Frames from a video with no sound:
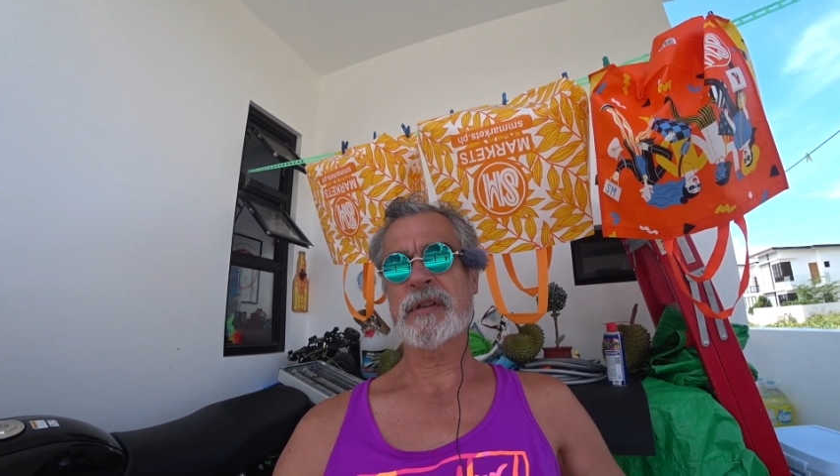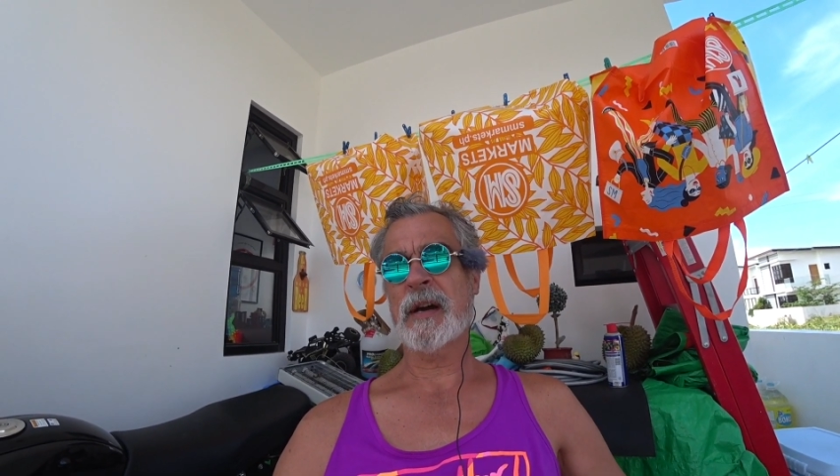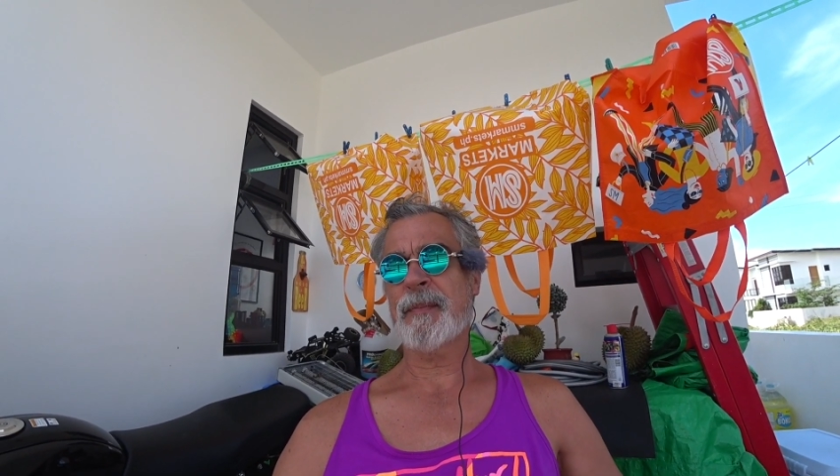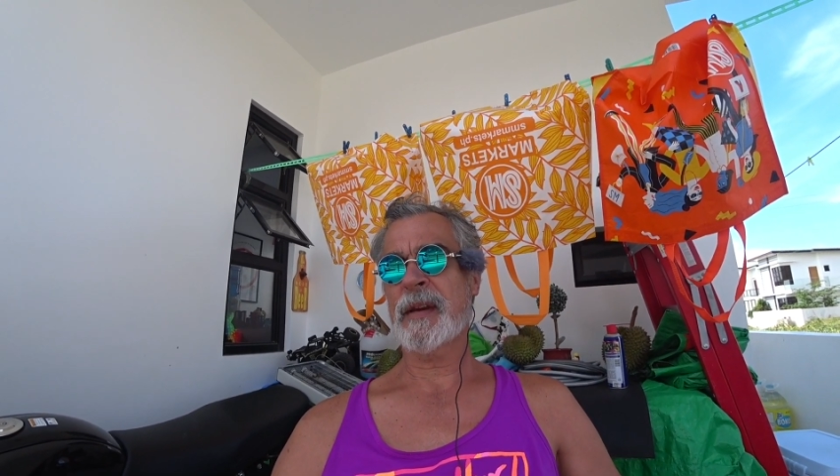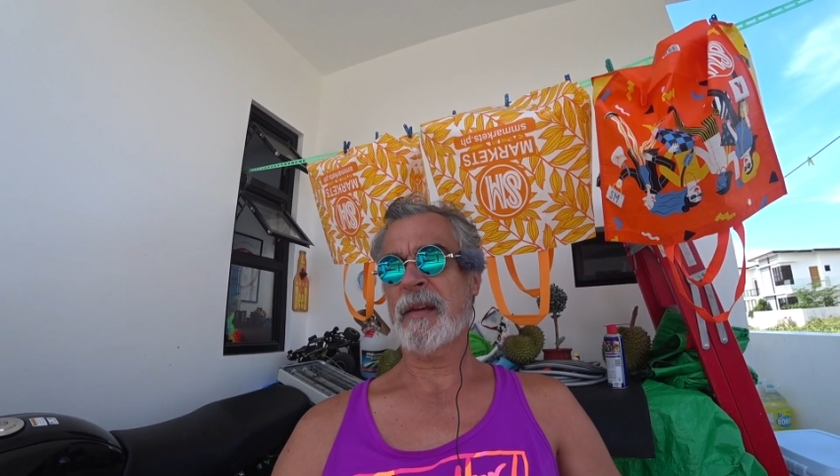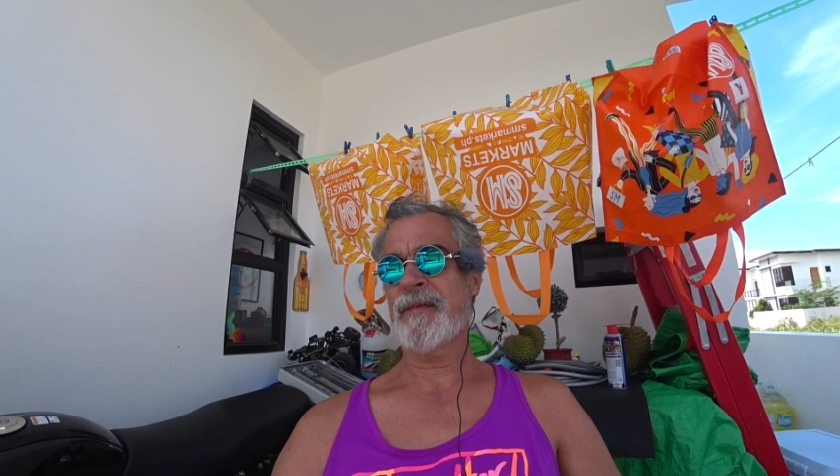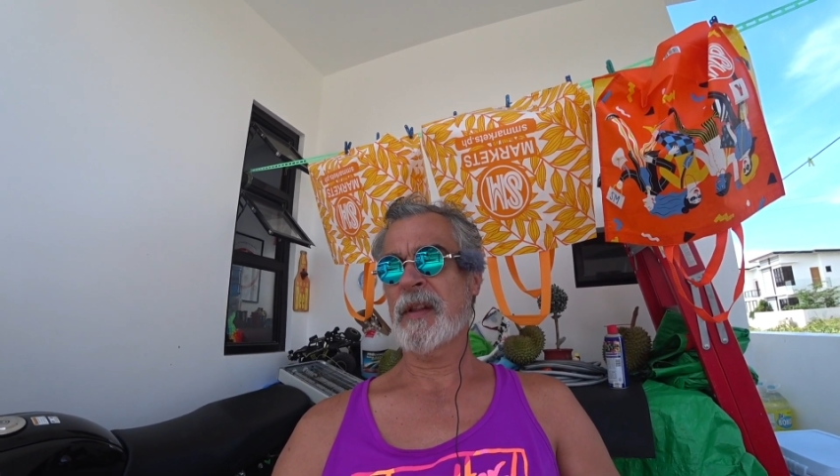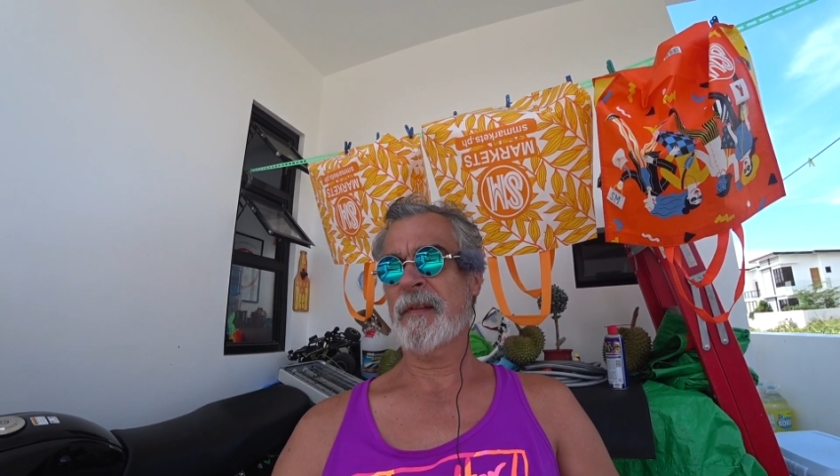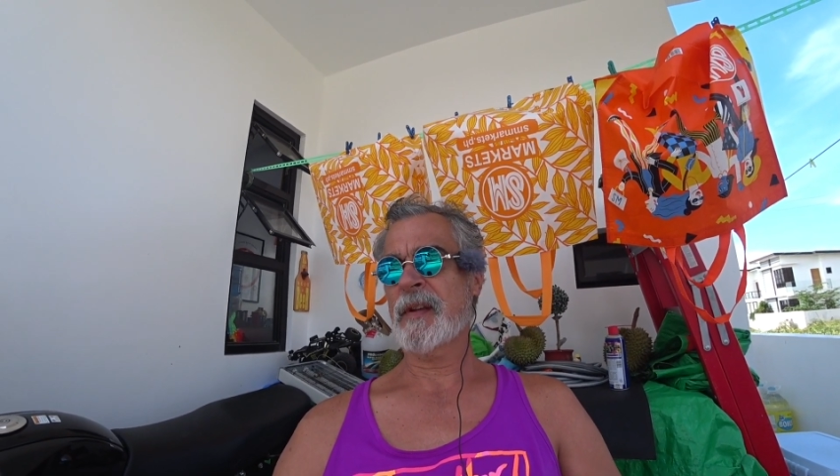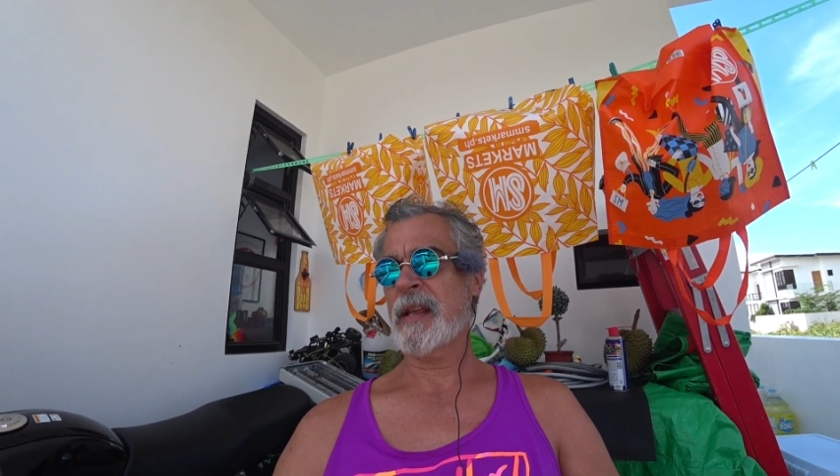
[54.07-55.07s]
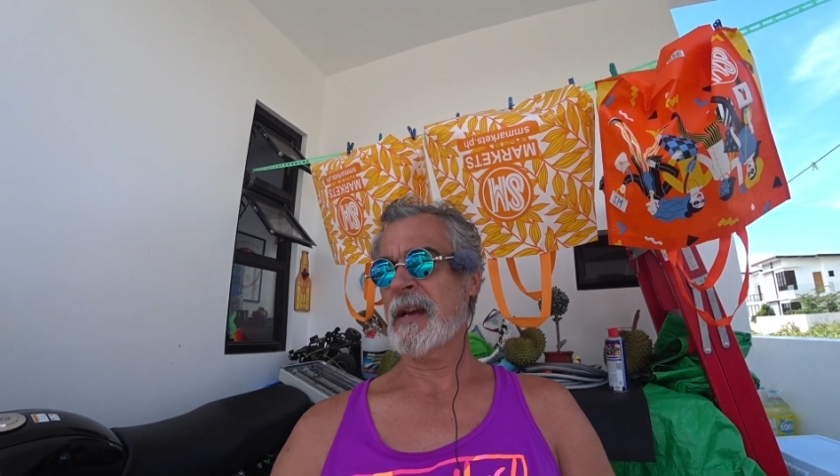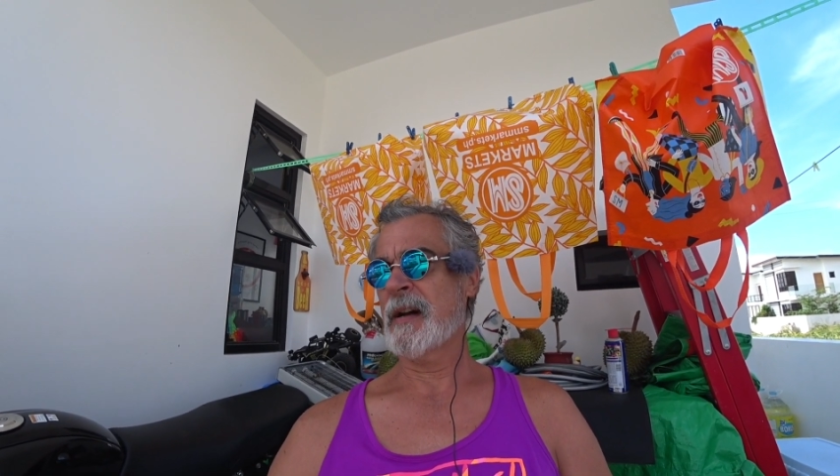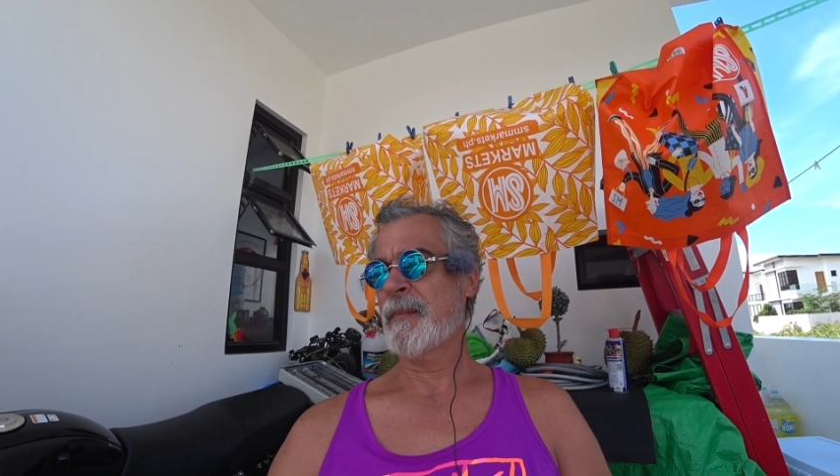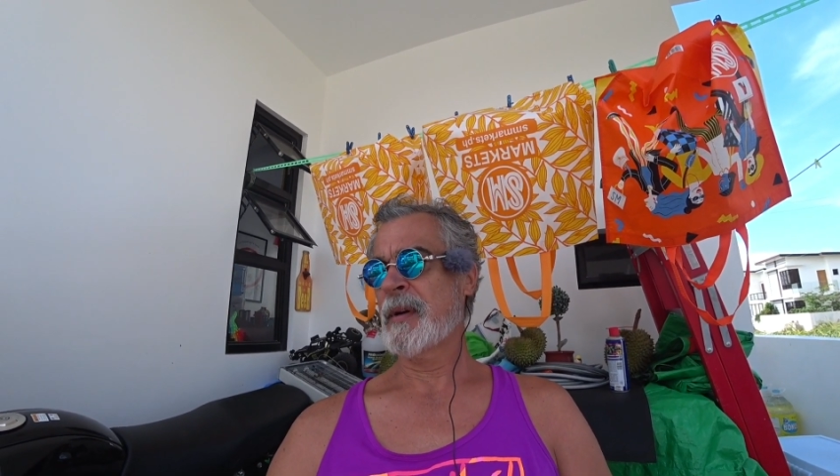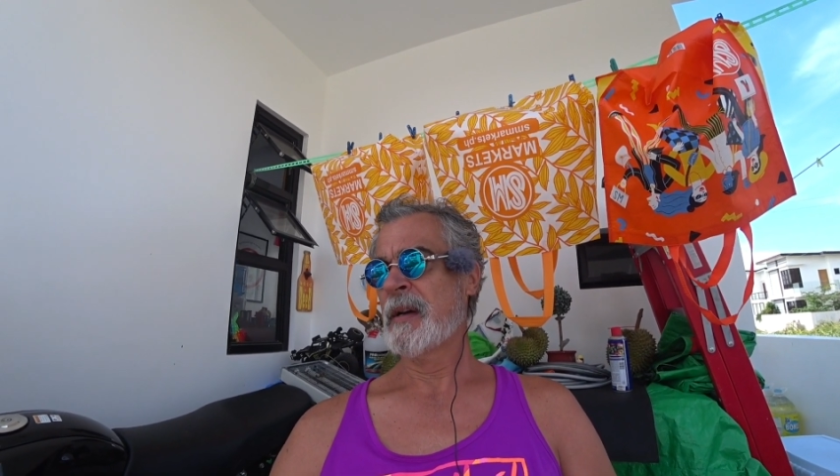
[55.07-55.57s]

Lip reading: shop and I fill everything up.